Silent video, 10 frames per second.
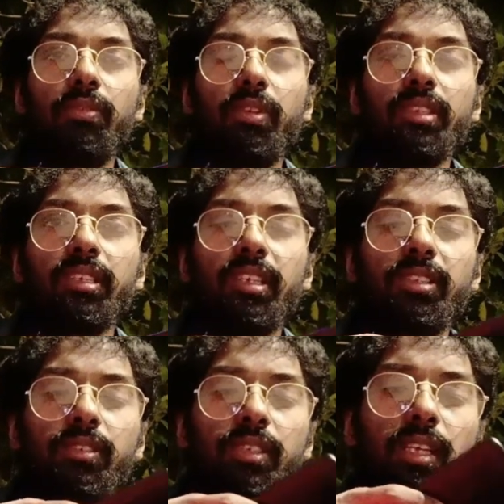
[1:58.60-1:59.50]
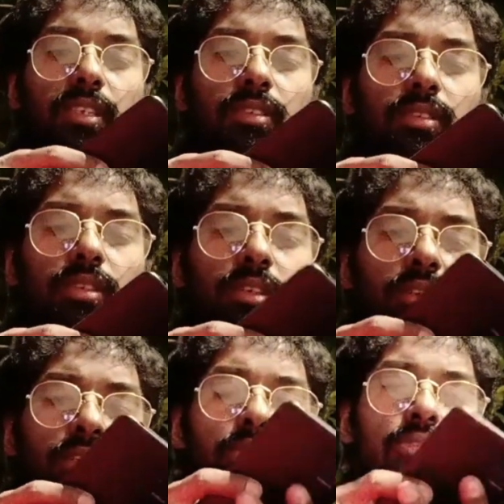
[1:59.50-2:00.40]
focus collection challenge.
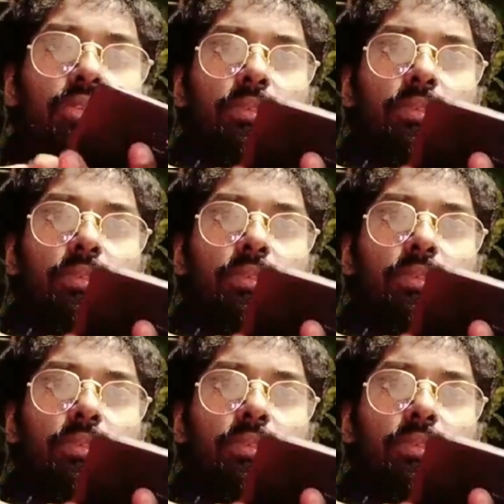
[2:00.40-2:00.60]
So